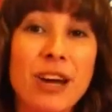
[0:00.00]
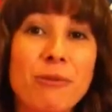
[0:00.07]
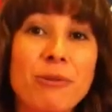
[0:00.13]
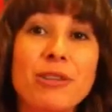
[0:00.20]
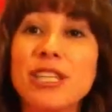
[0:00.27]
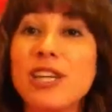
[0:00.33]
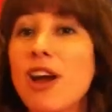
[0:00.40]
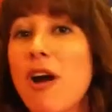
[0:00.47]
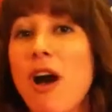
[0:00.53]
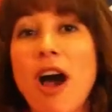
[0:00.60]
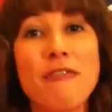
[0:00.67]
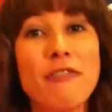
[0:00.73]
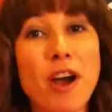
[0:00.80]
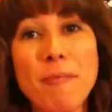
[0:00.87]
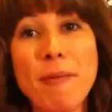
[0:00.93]
Well,
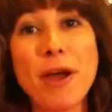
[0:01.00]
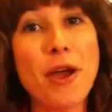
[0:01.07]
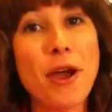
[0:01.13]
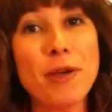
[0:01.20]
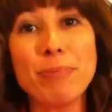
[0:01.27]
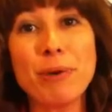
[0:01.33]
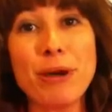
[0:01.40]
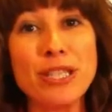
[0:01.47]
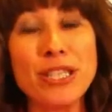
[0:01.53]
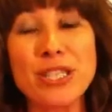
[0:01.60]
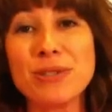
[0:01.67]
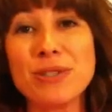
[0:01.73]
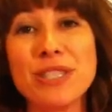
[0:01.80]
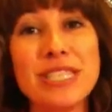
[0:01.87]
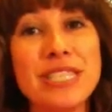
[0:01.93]
I've got my own
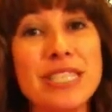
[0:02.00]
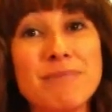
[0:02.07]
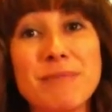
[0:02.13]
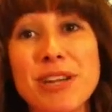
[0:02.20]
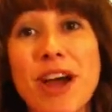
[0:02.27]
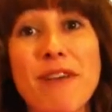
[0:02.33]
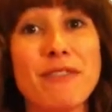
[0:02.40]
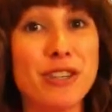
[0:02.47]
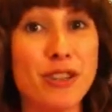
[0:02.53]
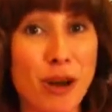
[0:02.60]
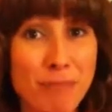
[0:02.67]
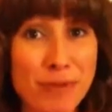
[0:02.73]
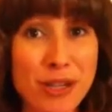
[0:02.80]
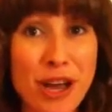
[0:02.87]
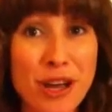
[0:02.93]
personal system that I've
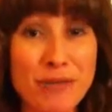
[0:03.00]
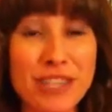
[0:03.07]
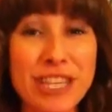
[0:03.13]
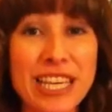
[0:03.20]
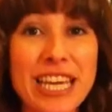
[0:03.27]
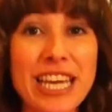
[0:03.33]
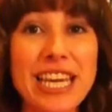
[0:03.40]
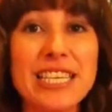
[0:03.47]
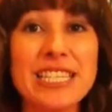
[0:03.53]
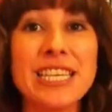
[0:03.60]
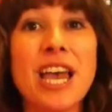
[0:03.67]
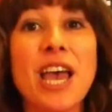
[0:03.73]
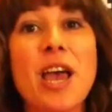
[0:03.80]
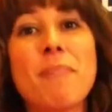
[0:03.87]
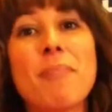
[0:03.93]
adopted over the years,
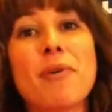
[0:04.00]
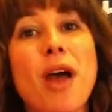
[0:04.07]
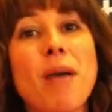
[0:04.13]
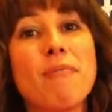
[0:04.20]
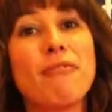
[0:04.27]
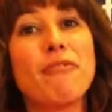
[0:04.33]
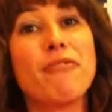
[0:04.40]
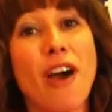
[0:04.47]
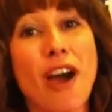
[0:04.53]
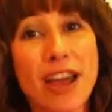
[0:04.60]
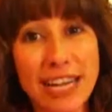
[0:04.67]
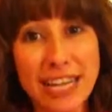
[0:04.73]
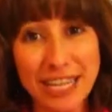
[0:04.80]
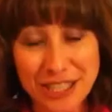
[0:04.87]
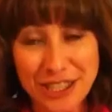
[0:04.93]
but I'm
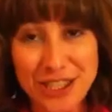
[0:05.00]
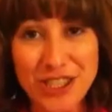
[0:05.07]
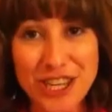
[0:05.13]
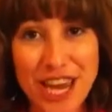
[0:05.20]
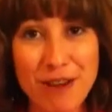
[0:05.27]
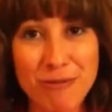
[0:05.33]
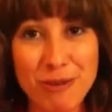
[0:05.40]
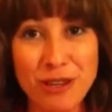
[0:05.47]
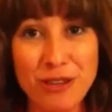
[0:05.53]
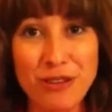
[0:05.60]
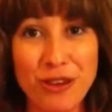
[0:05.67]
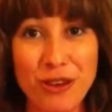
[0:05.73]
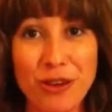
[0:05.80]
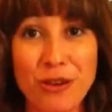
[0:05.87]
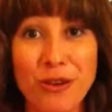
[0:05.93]
finally going to share
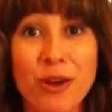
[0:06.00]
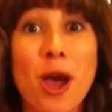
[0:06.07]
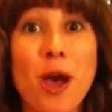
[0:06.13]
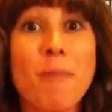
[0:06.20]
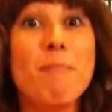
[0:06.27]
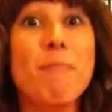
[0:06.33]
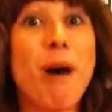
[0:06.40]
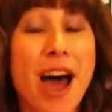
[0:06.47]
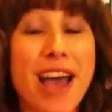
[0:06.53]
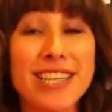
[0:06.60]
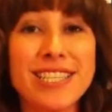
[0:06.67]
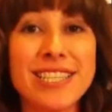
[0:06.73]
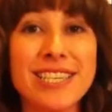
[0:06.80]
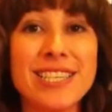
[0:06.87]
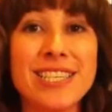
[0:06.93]
with you my
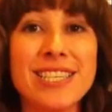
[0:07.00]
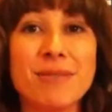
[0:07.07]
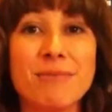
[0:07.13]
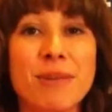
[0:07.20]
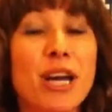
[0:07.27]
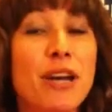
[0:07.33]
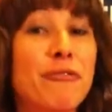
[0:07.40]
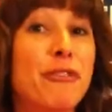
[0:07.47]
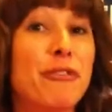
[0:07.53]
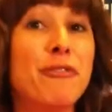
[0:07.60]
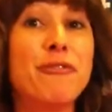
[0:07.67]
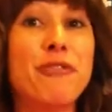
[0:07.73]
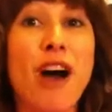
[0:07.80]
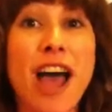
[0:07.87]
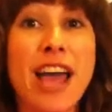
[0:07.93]
system for
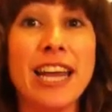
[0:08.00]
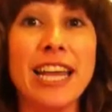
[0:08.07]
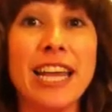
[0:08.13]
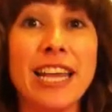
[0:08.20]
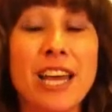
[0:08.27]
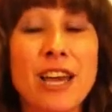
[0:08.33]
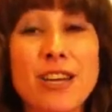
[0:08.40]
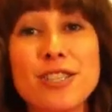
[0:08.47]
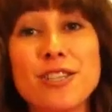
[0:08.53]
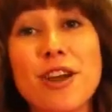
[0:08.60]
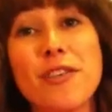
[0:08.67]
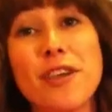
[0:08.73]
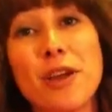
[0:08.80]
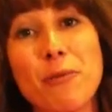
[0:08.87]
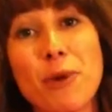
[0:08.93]
filing
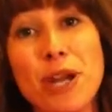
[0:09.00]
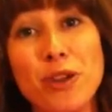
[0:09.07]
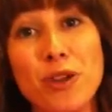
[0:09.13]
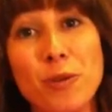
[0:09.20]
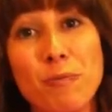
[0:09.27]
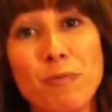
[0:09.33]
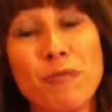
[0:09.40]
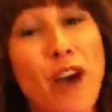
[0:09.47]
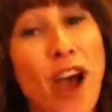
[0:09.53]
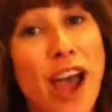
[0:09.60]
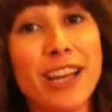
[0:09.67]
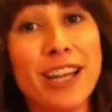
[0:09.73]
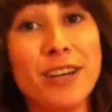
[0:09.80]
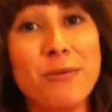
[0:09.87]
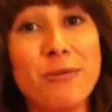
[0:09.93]
so that when you
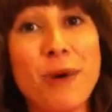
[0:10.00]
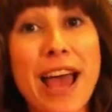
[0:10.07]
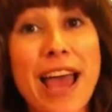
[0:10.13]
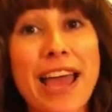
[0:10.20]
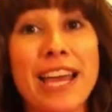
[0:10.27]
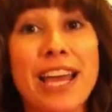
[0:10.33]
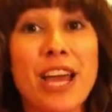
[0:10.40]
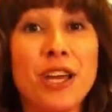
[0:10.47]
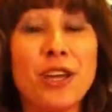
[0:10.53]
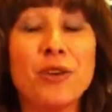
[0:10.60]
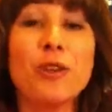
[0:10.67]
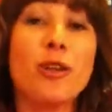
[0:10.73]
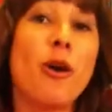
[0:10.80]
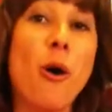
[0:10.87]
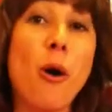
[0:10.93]
file it away,
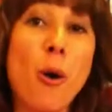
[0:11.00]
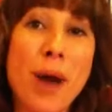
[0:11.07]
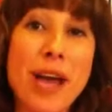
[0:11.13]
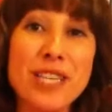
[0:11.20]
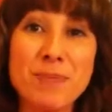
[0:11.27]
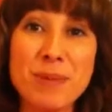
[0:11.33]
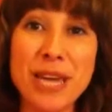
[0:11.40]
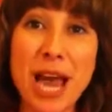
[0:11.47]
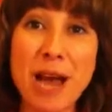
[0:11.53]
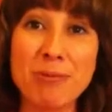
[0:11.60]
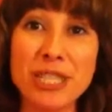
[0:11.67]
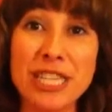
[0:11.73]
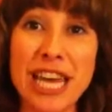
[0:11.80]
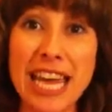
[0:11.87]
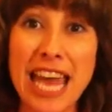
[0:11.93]
you'll always be
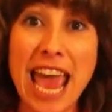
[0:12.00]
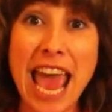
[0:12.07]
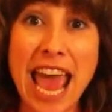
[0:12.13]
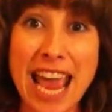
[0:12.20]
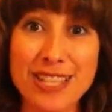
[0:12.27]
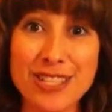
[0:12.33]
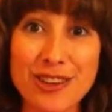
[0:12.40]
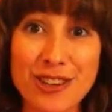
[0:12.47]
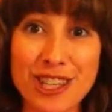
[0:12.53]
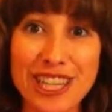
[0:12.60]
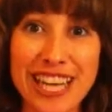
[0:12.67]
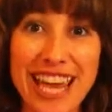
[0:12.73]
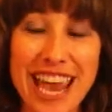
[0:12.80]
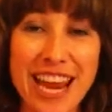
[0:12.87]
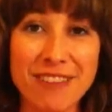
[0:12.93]
able to get your hands on it
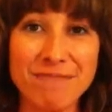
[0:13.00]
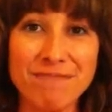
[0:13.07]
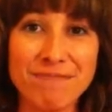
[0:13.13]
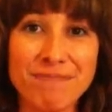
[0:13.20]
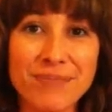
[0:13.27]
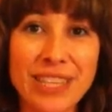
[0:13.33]
again.